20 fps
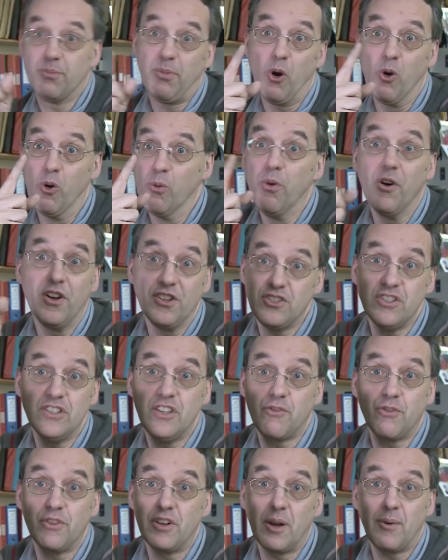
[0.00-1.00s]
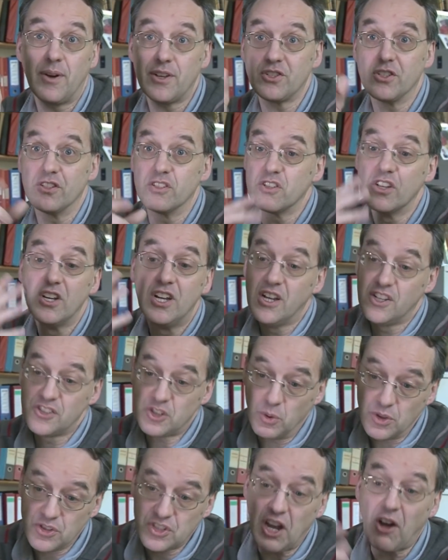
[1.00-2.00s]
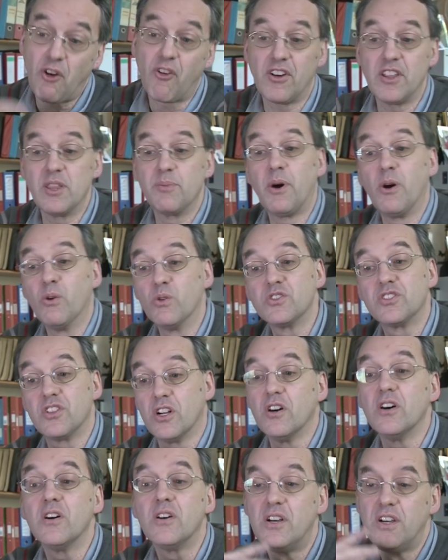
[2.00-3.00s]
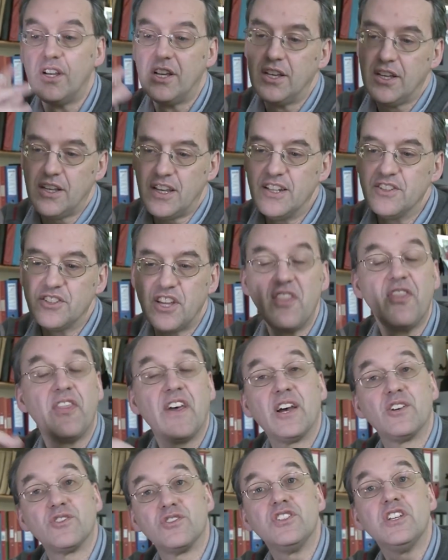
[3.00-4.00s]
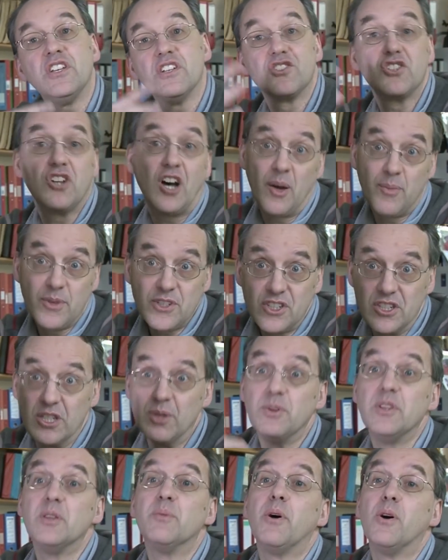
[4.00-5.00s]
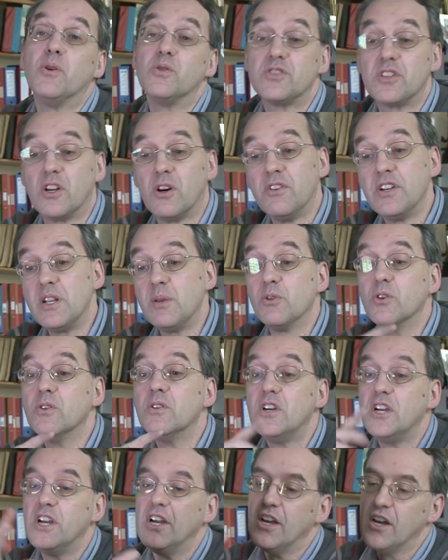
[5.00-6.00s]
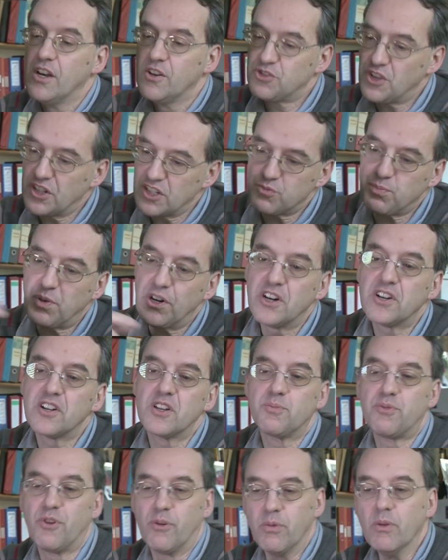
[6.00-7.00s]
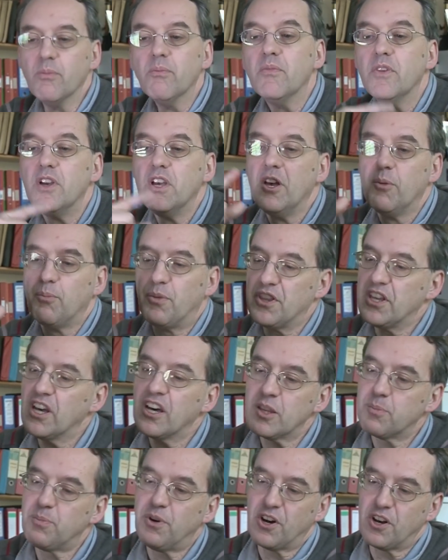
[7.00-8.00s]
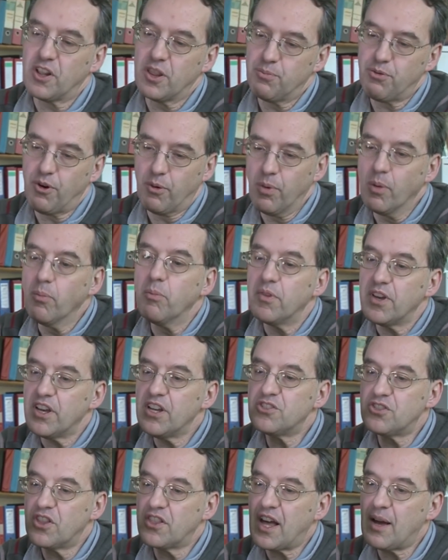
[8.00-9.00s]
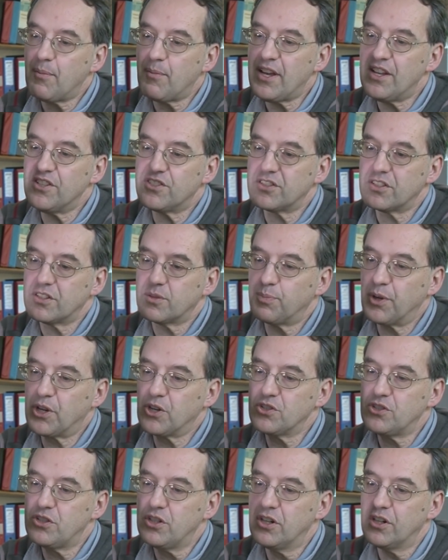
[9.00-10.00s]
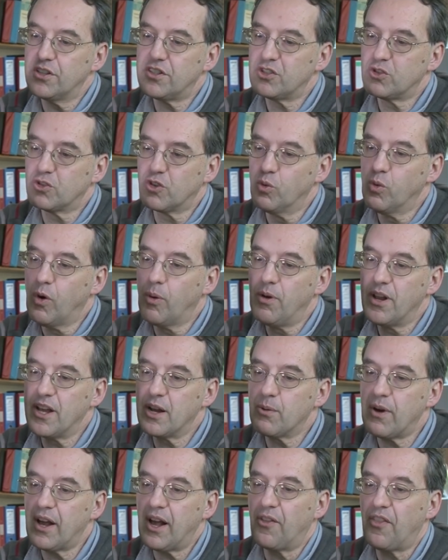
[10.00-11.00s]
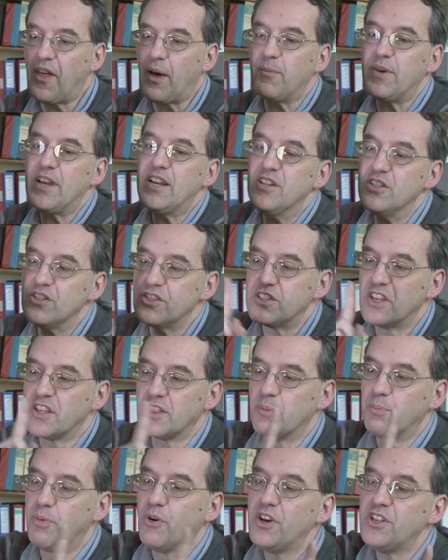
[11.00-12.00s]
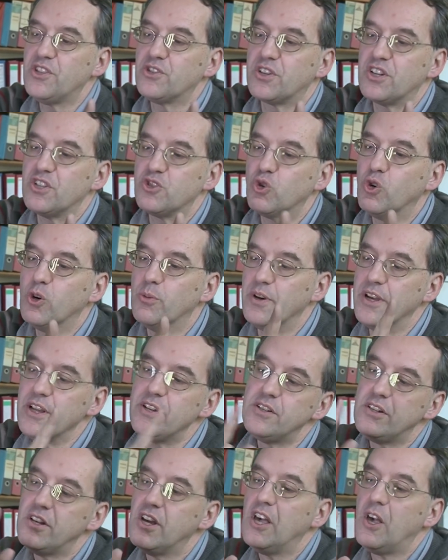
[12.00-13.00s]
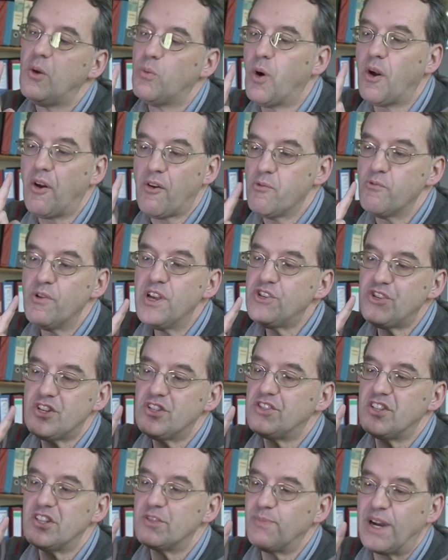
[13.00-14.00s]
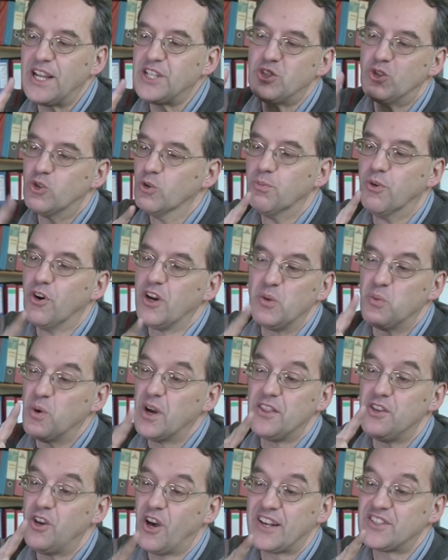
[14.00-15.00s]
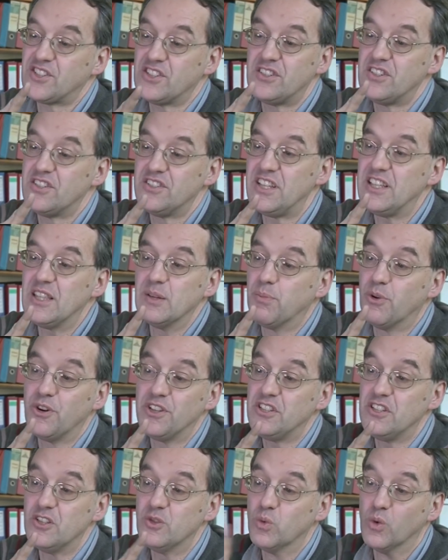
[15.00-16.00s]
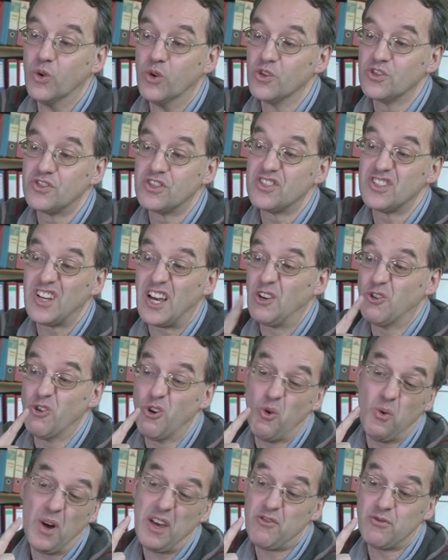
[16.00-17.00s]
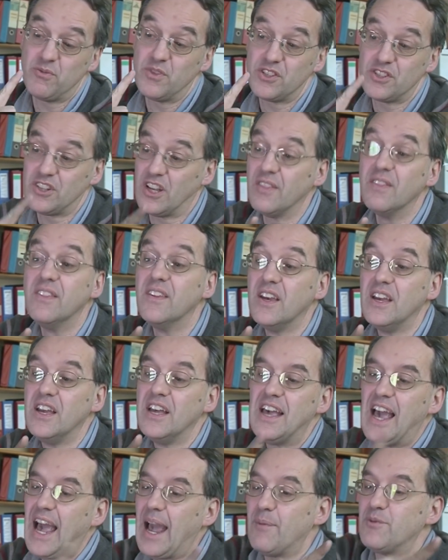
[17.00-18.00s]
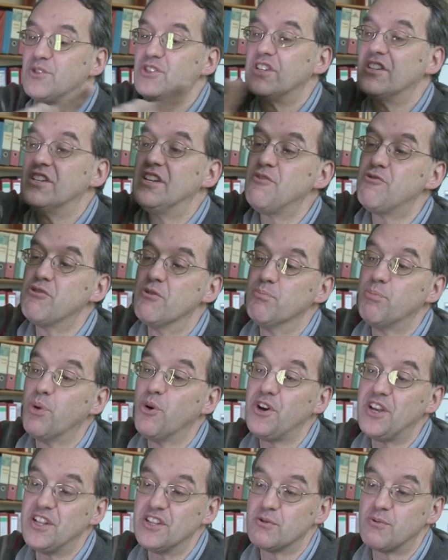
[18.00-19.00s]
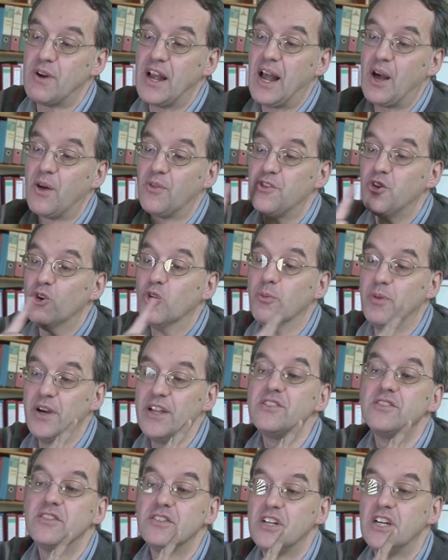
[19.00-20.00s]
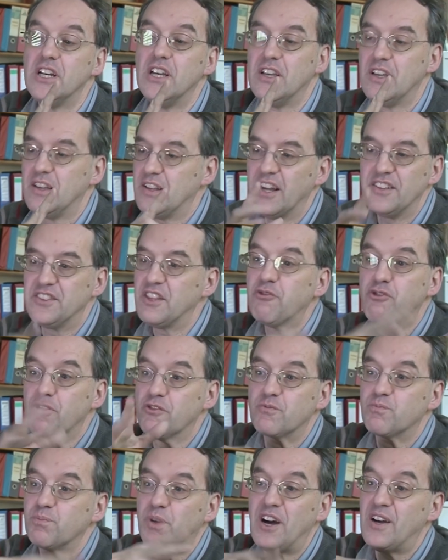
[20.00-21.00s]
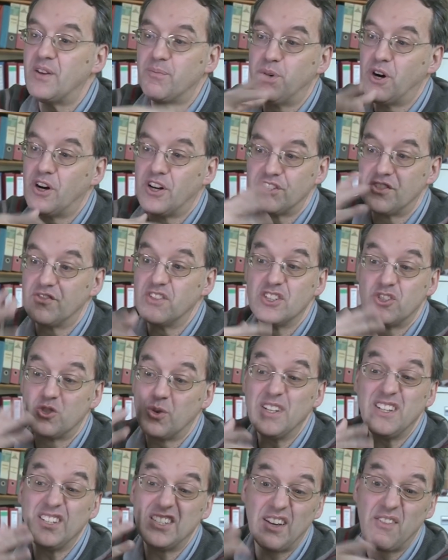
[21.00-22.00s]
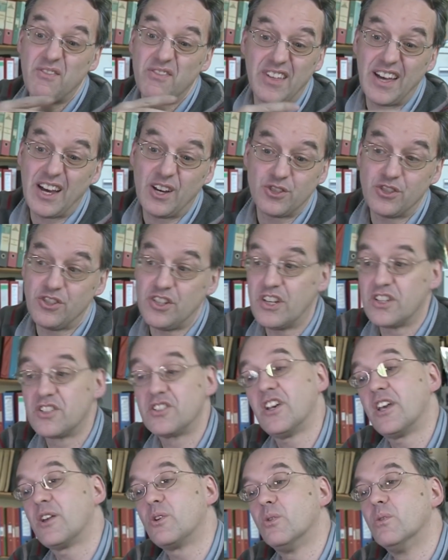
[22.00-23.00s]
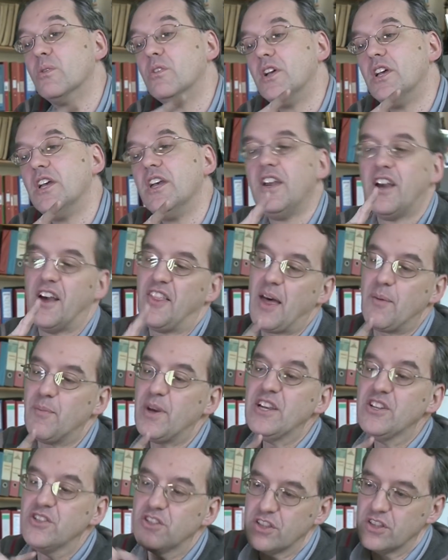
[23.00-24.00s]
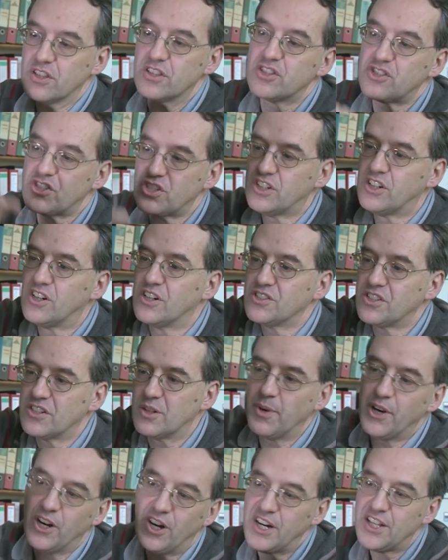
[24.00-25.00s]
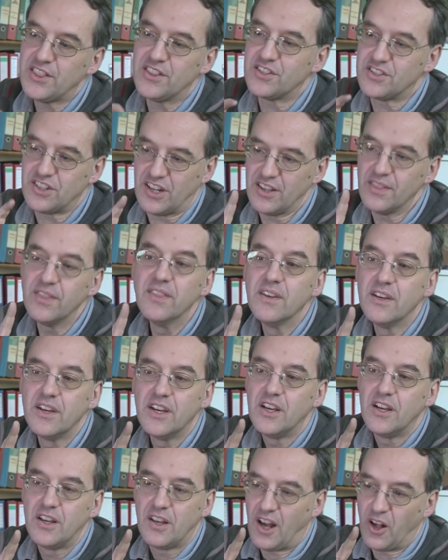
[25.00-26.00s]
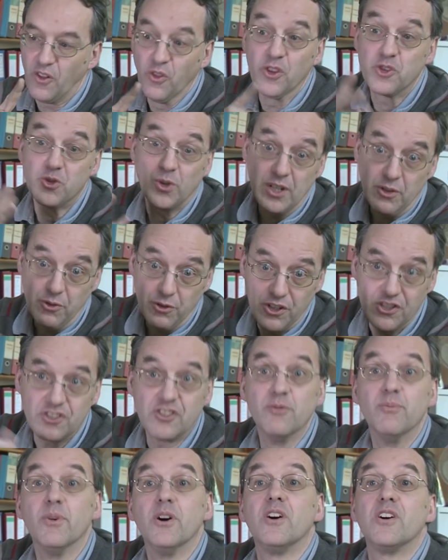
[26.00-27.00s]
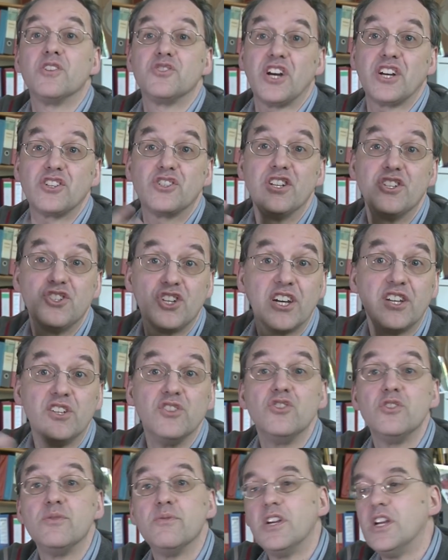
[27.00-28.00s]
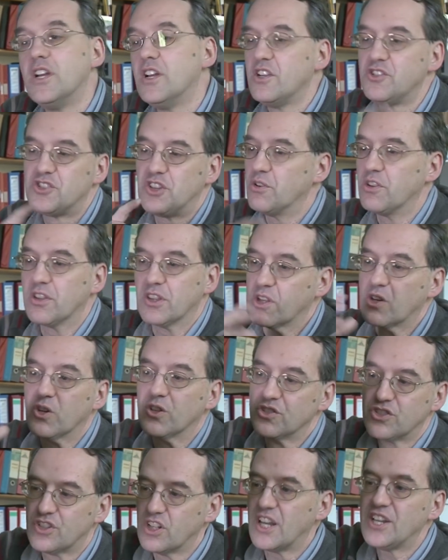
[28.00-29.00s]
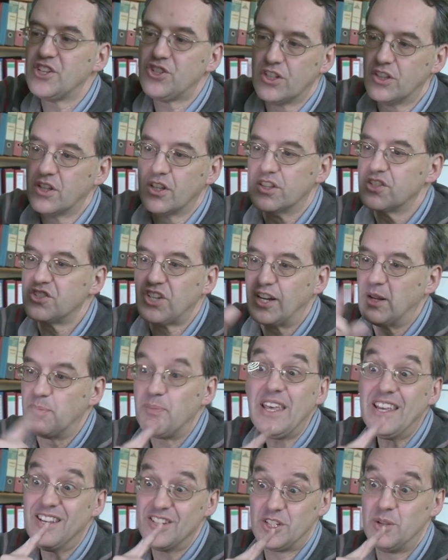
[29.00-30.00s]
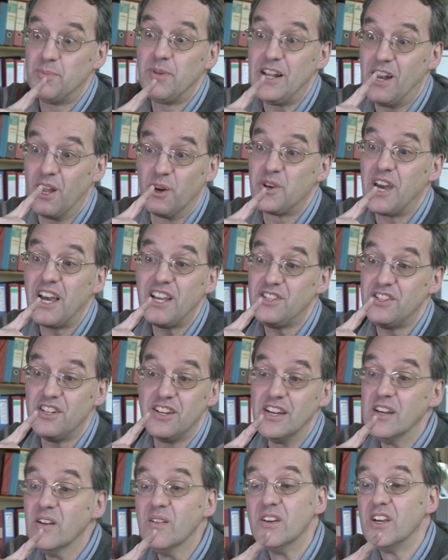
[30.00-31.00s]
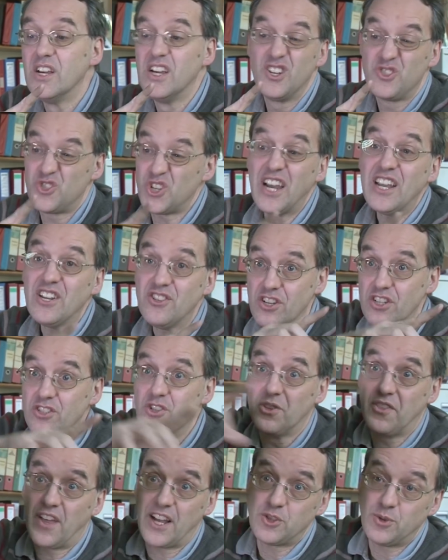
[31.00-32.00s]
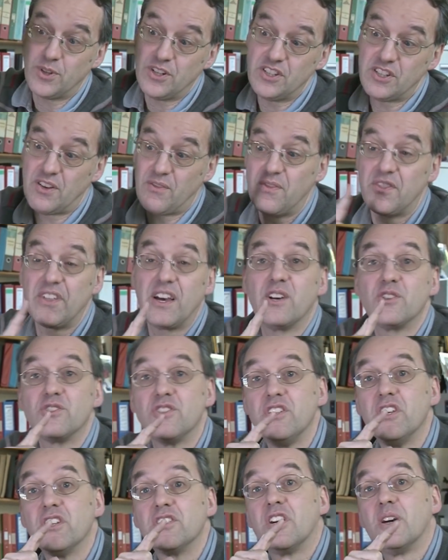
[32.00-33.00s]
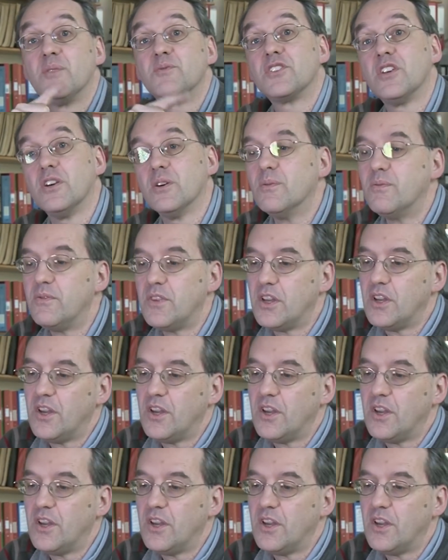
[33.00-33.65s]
the pole points in different directions. So what's currently the pole star in 10,000 years' time isn't going to be the pole star anymore. So that's part of the problem. But the other part of the problem is that means, because the Earth is sort of wobbling around, that means that the point on its orbit, where it reaches this magical point where the axis is neither pointing towards the sun or away from the sun, happens at a different point around the orbit, at different parts of this 27,000 year cycle. And that means that the stars that are behind the sun on the 21st of March actually change. So that the constellation that the sun appears to be located in changes on that 27,000 year timescale.